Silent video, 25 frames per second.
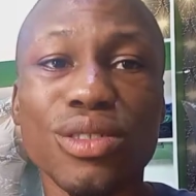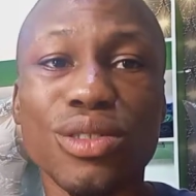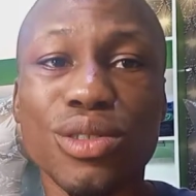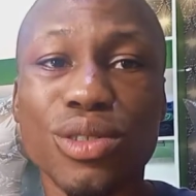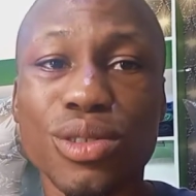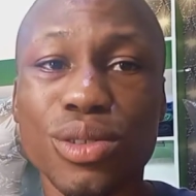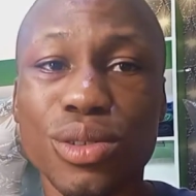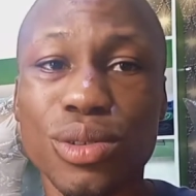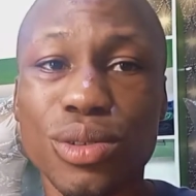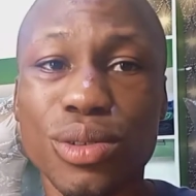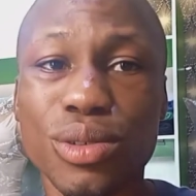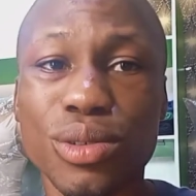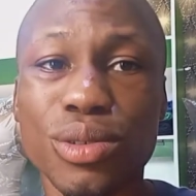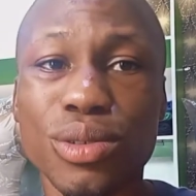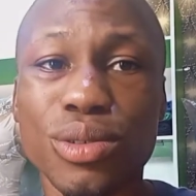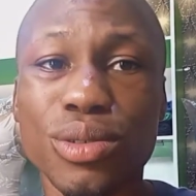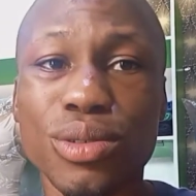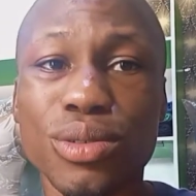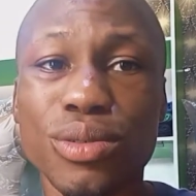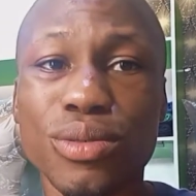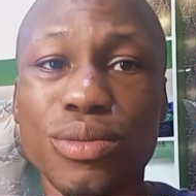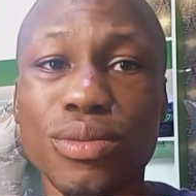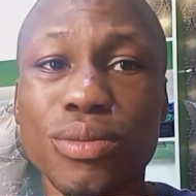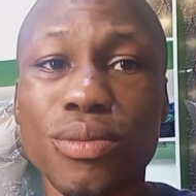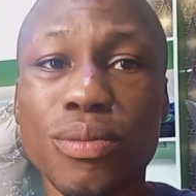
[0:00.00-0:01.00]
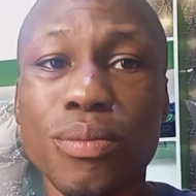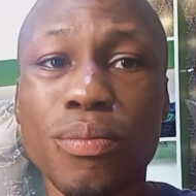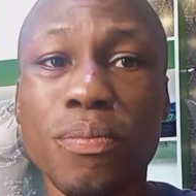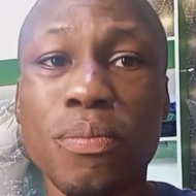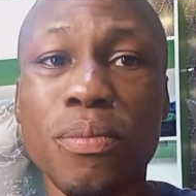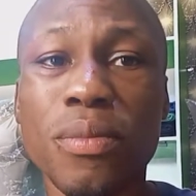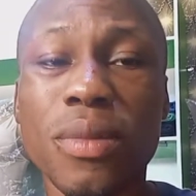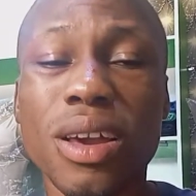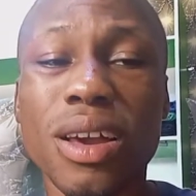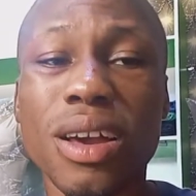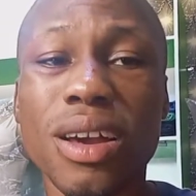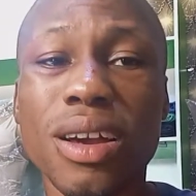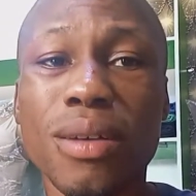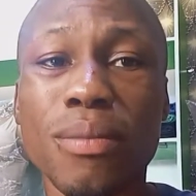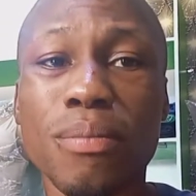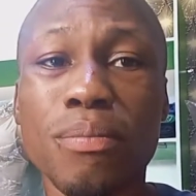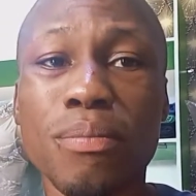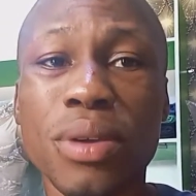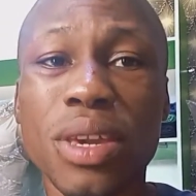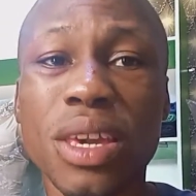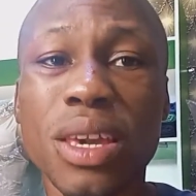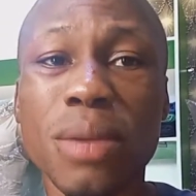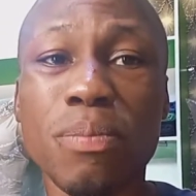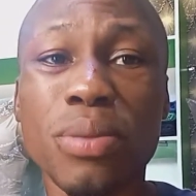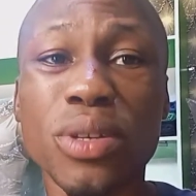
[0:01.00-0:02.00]
to
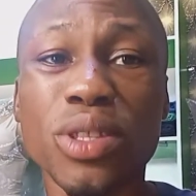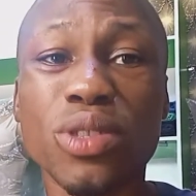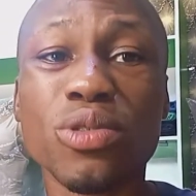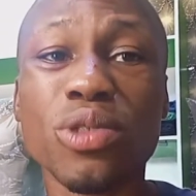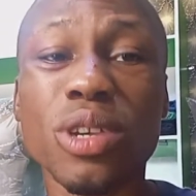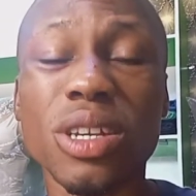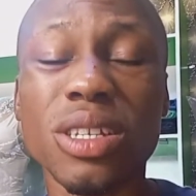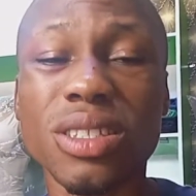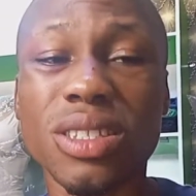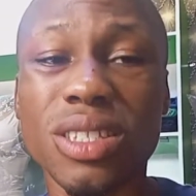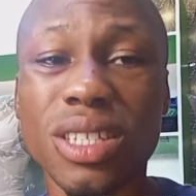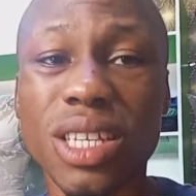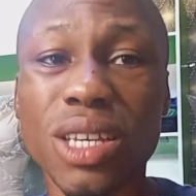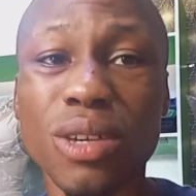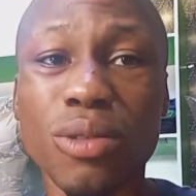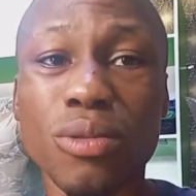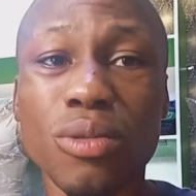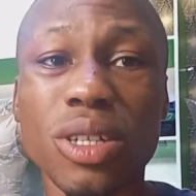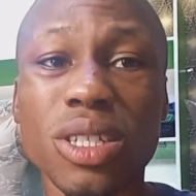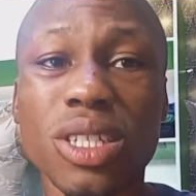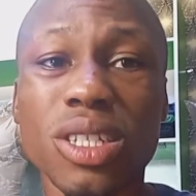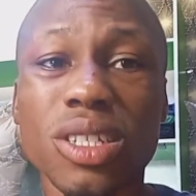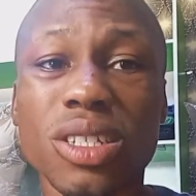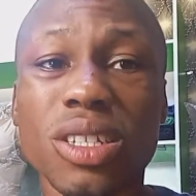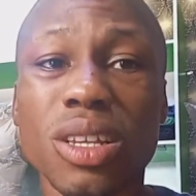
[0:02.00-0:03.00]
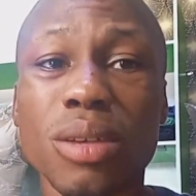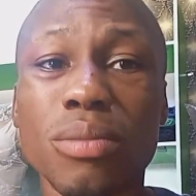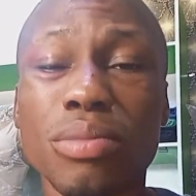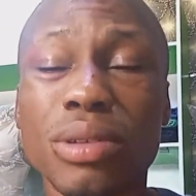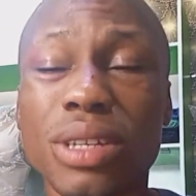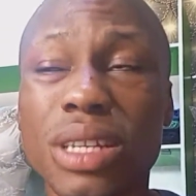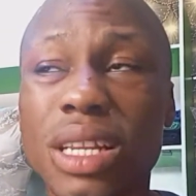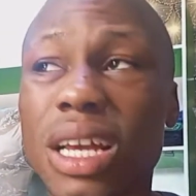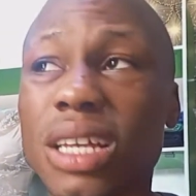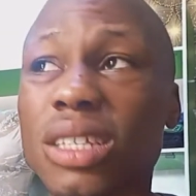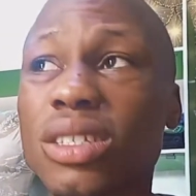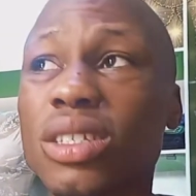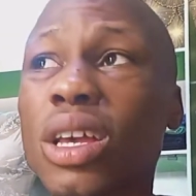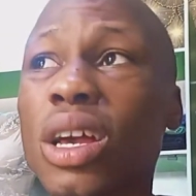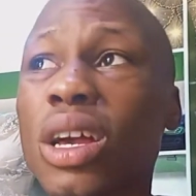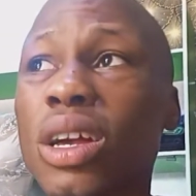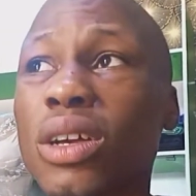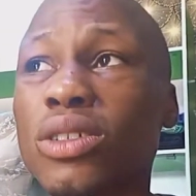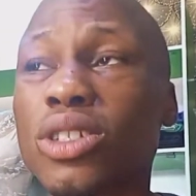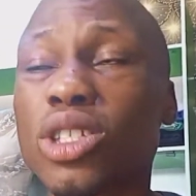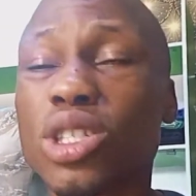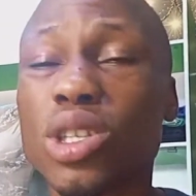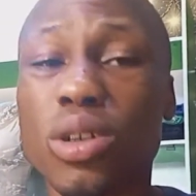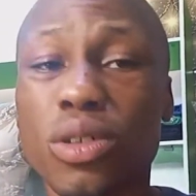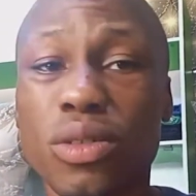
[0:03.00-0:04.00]
BEP20, which is a Binance.
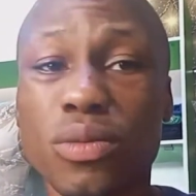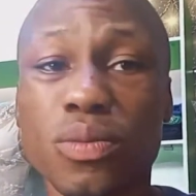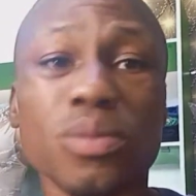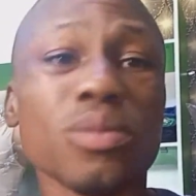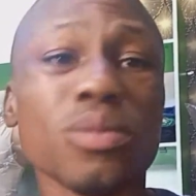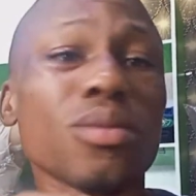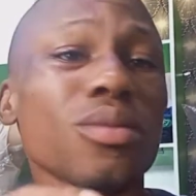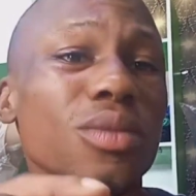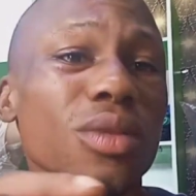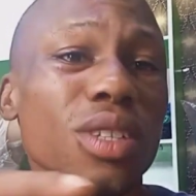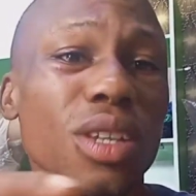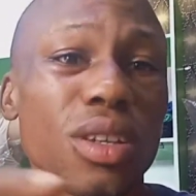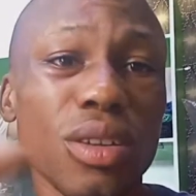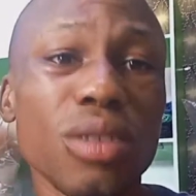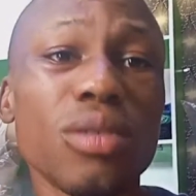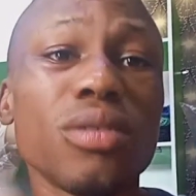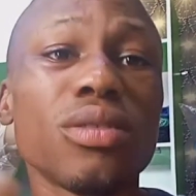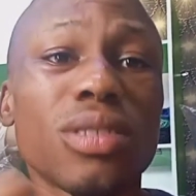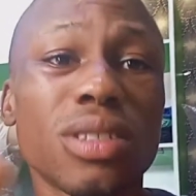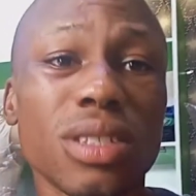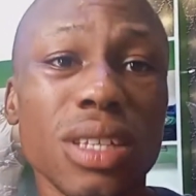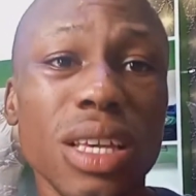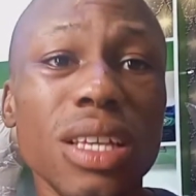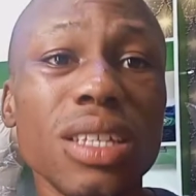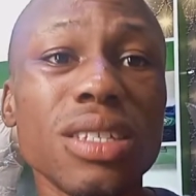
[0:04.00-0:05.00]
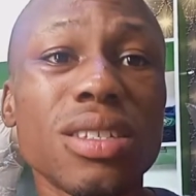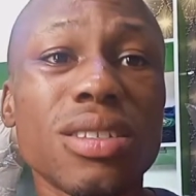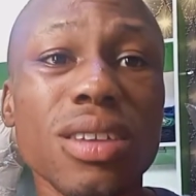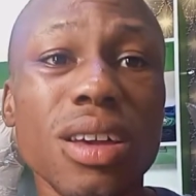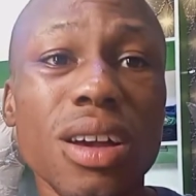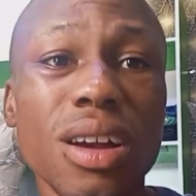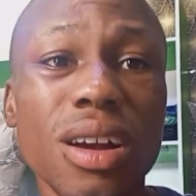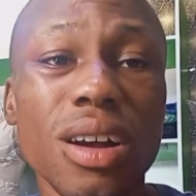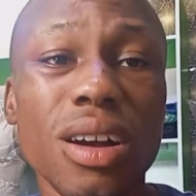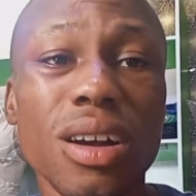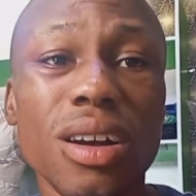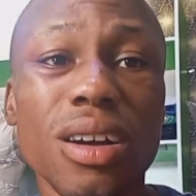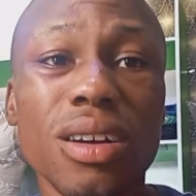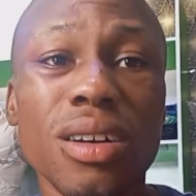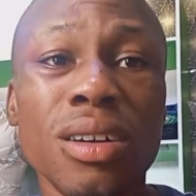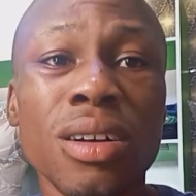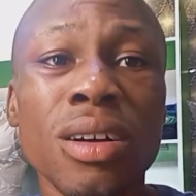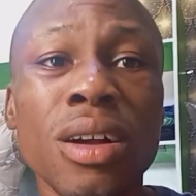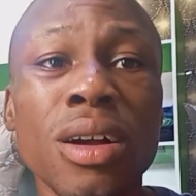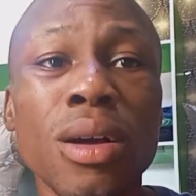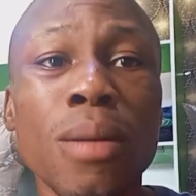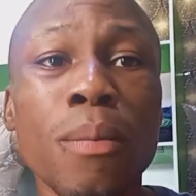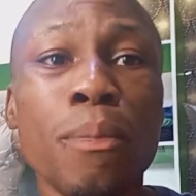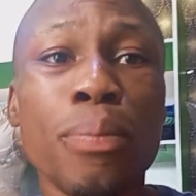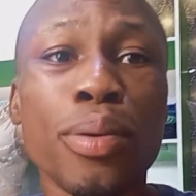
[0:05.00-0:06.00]
So since
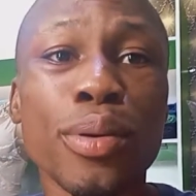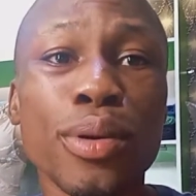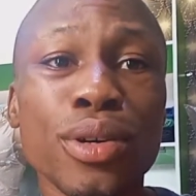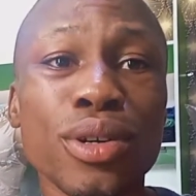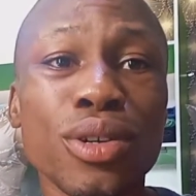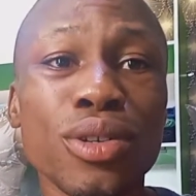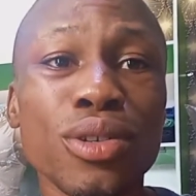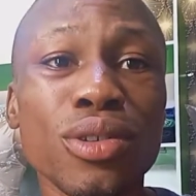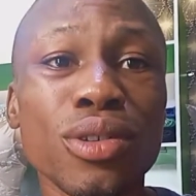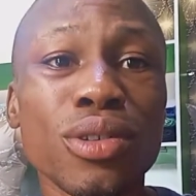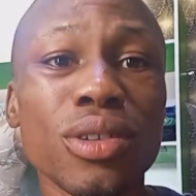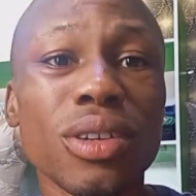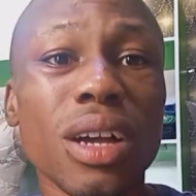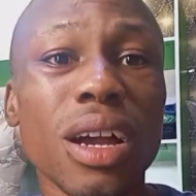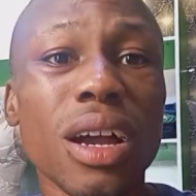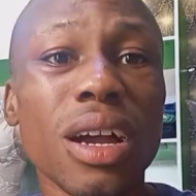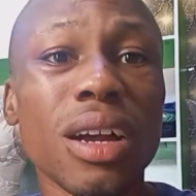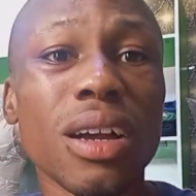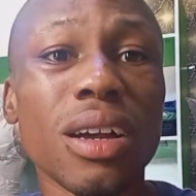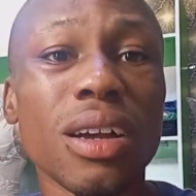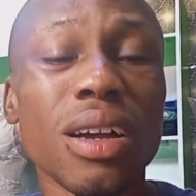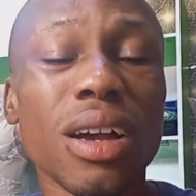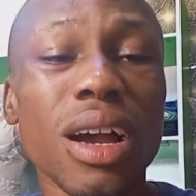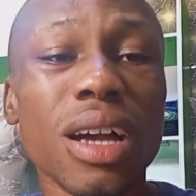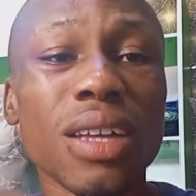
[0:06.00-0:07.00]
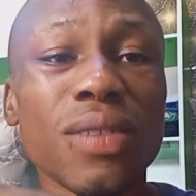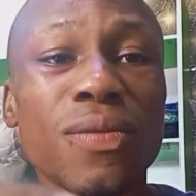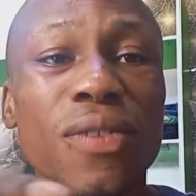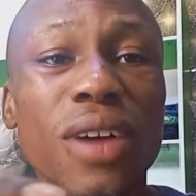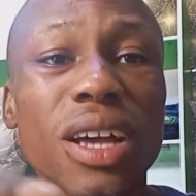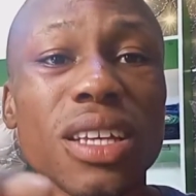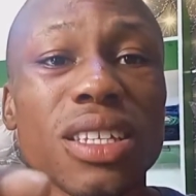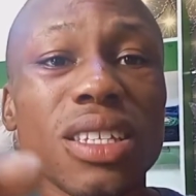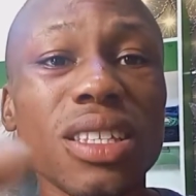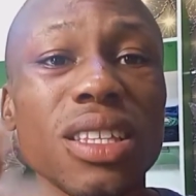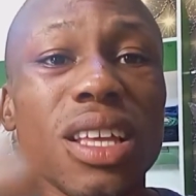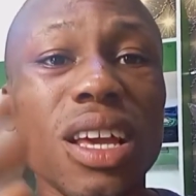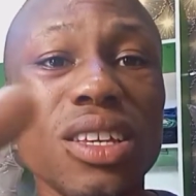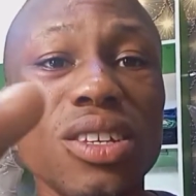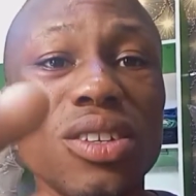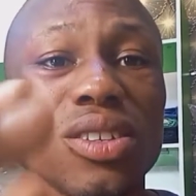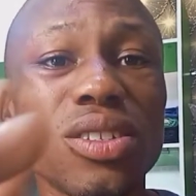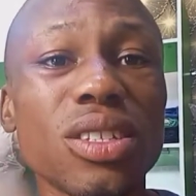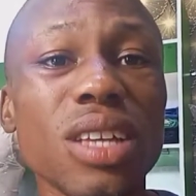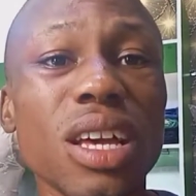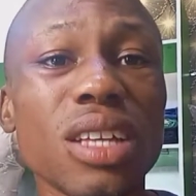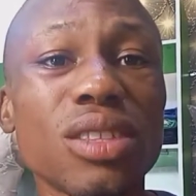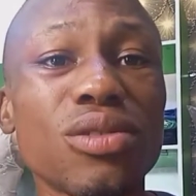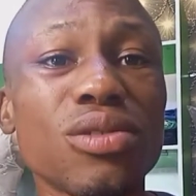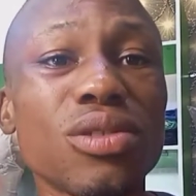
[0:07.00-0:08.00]
Portal advising their
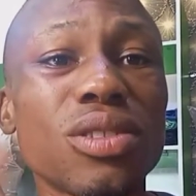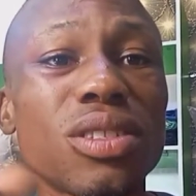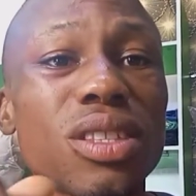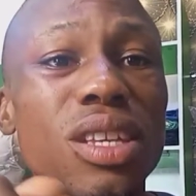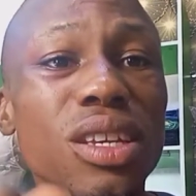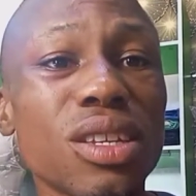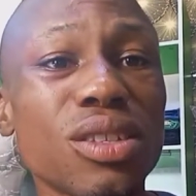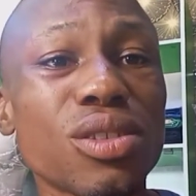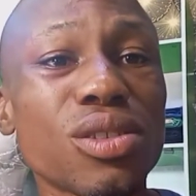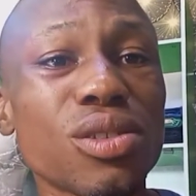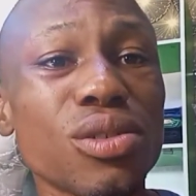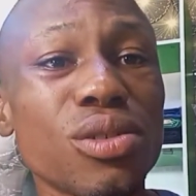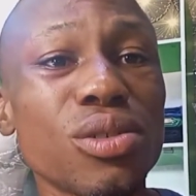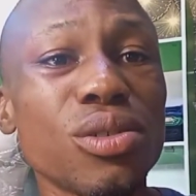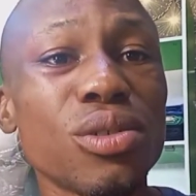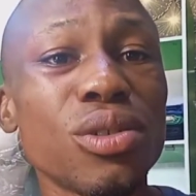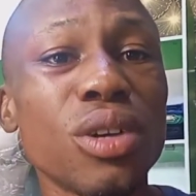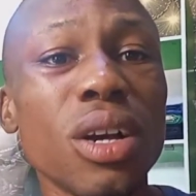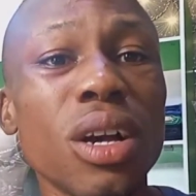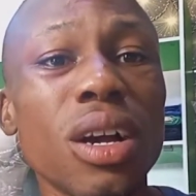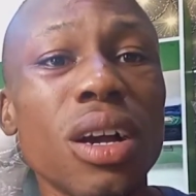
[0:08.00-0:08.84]
user to stick to